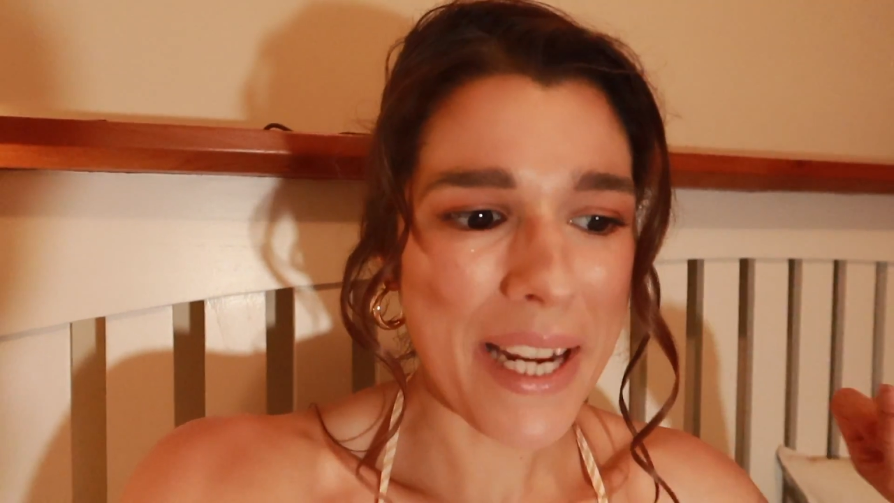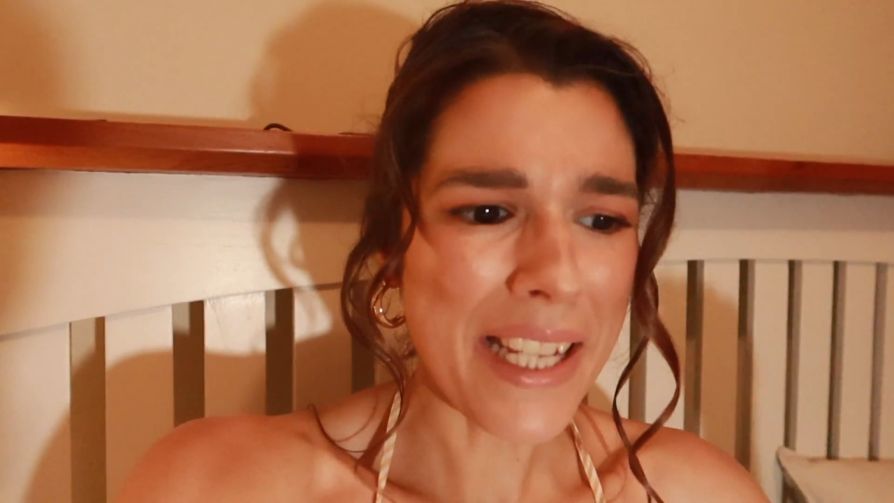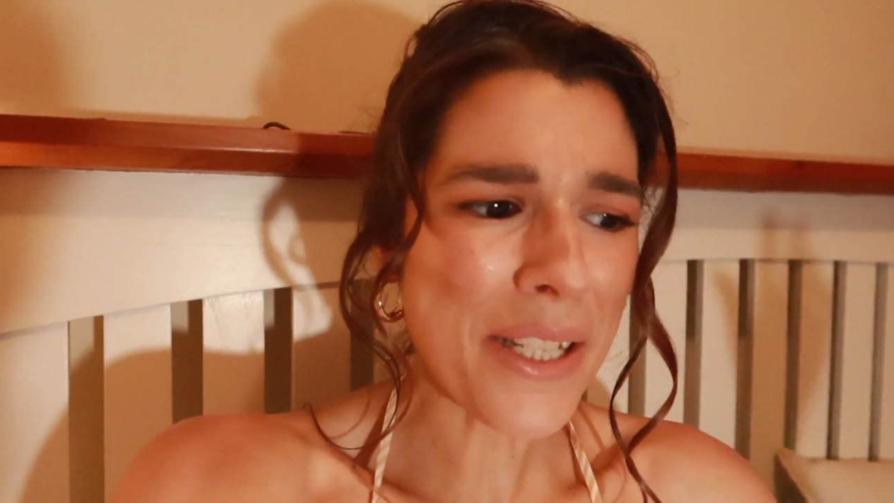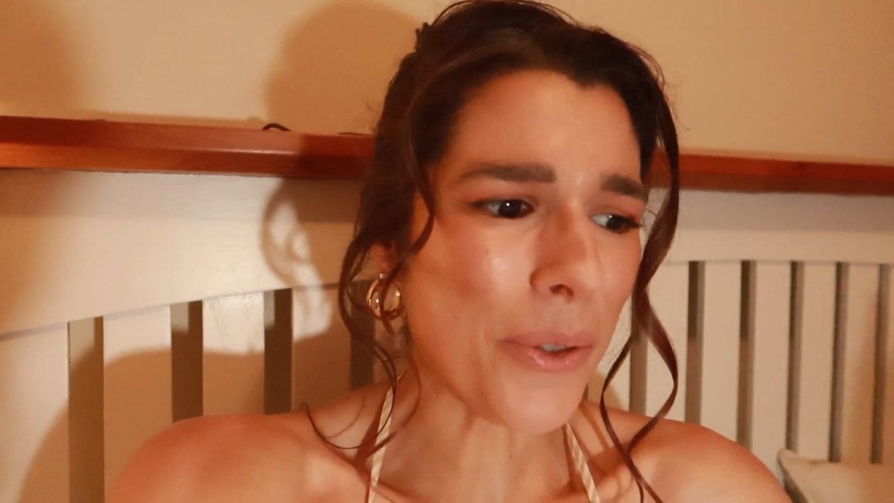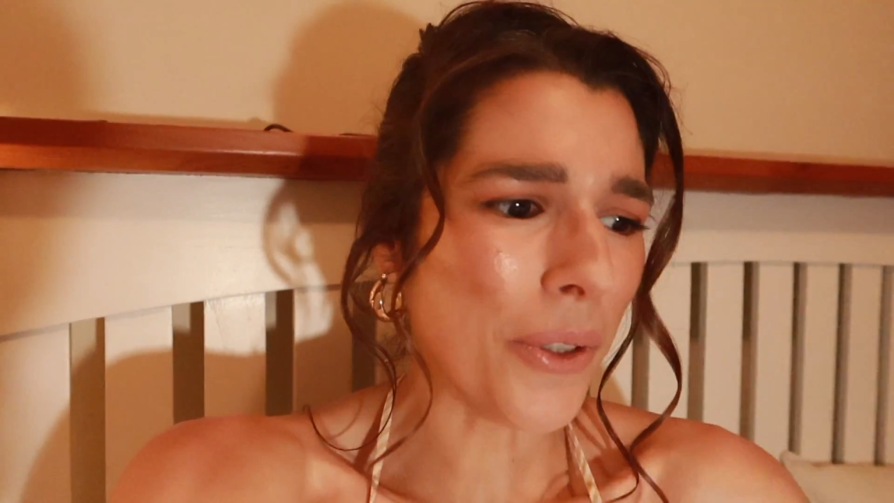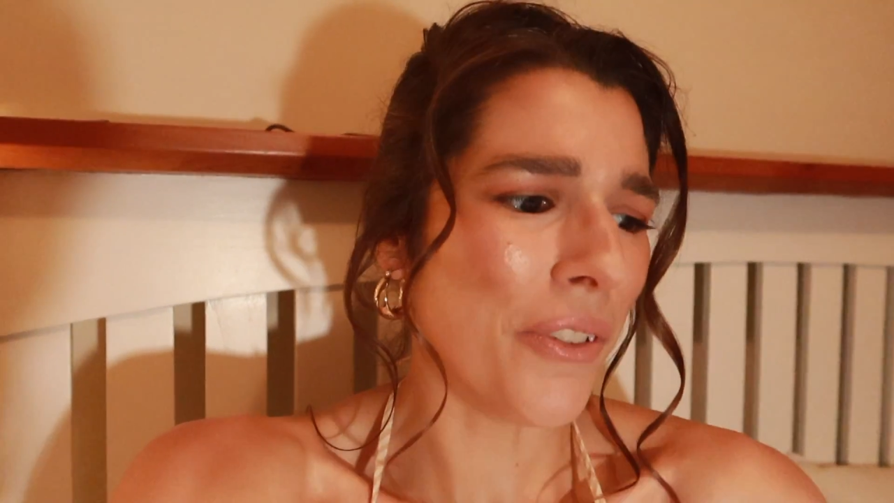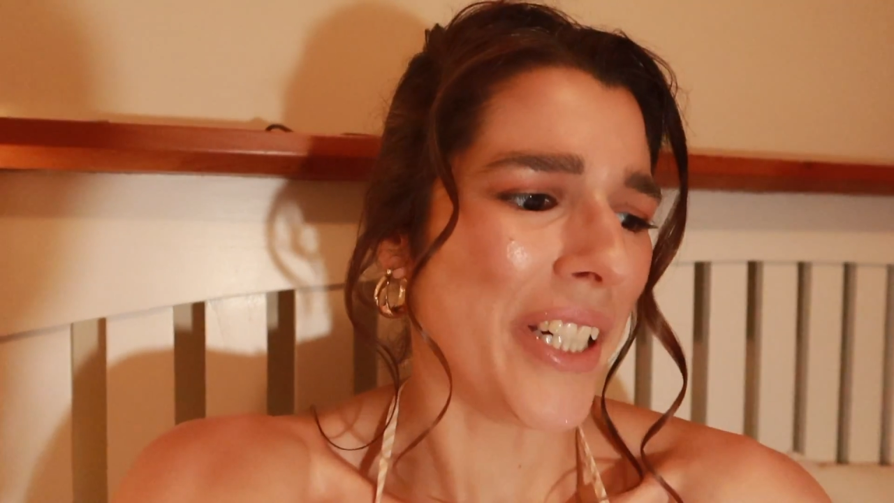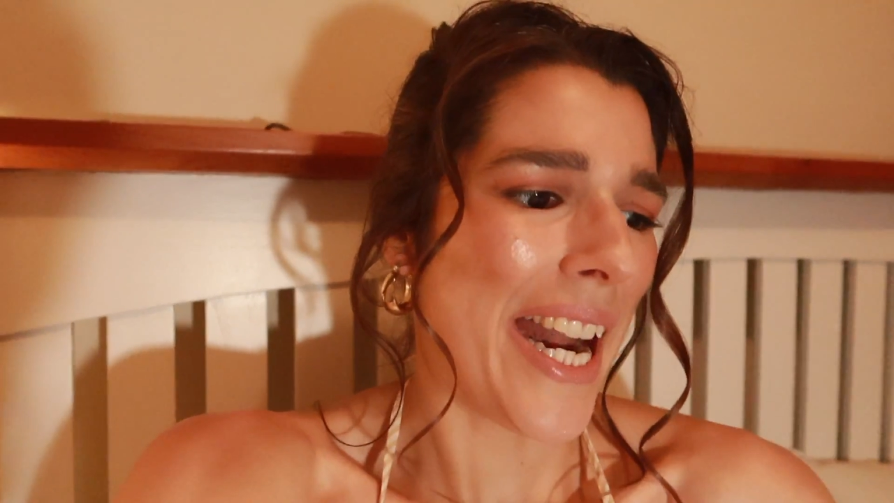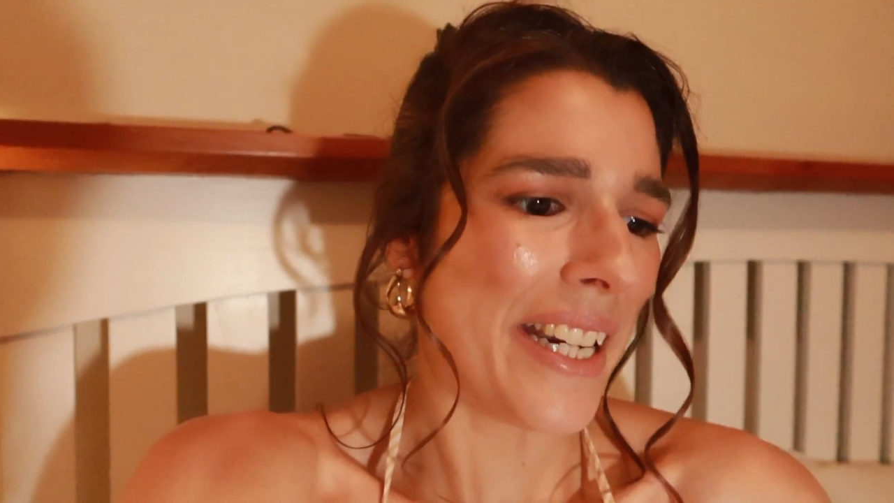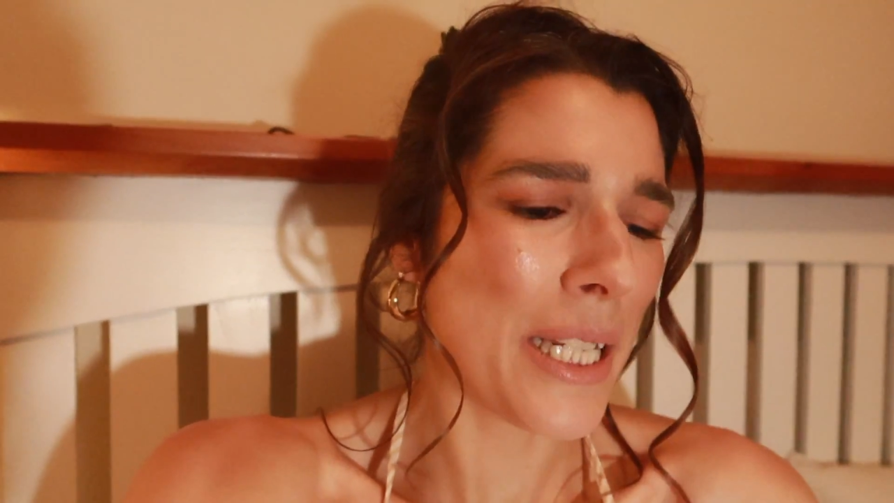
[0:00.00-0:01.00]
These are all
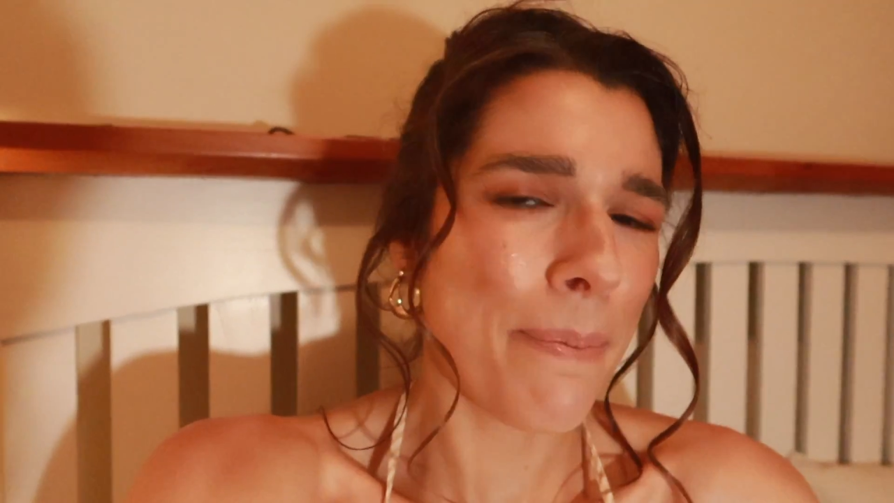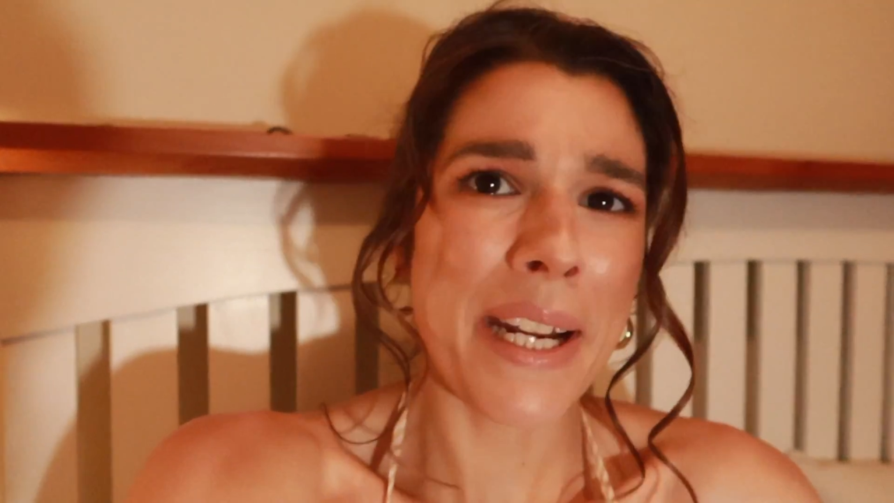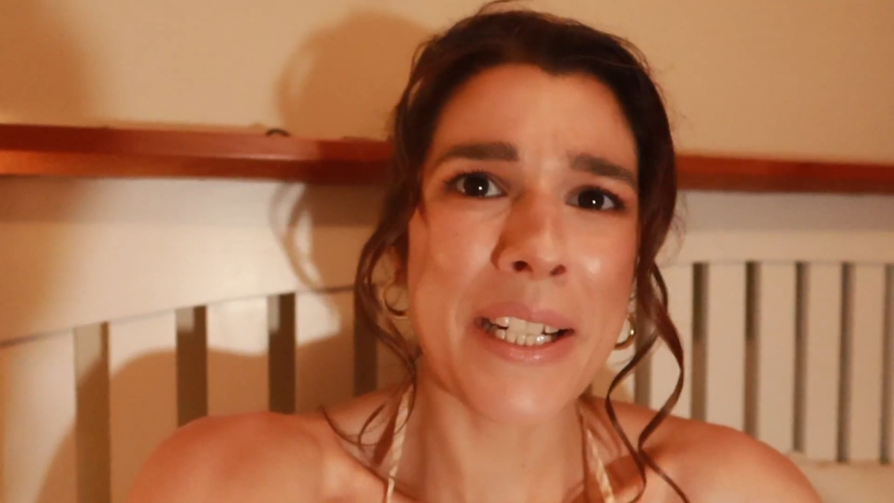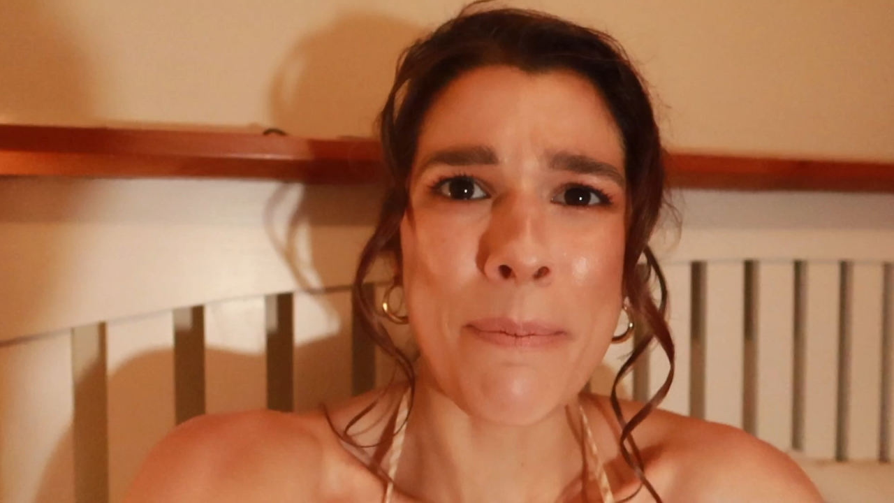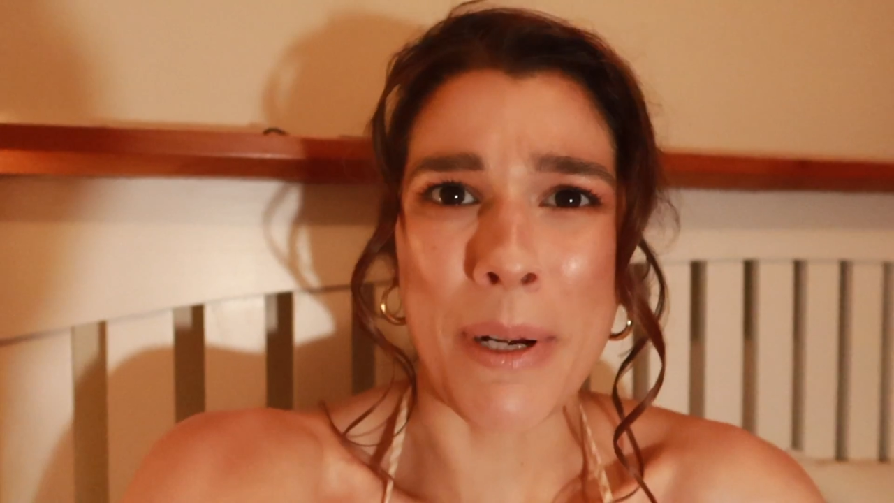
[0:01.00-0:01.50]
very unexpected,